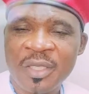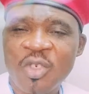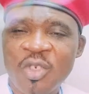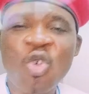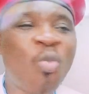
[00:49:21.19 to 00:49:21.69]

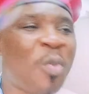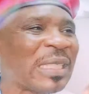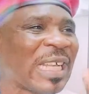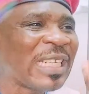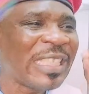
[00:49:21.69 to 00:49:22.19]
no
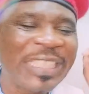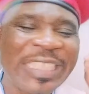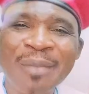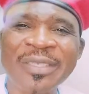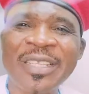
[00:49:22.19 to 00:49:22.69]
matter the
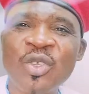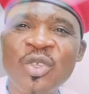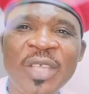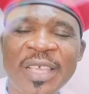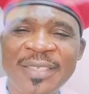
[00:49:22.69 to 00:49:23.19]
charms they use
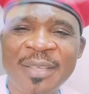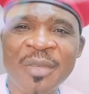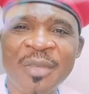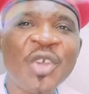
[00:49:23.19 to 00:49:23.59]
against him,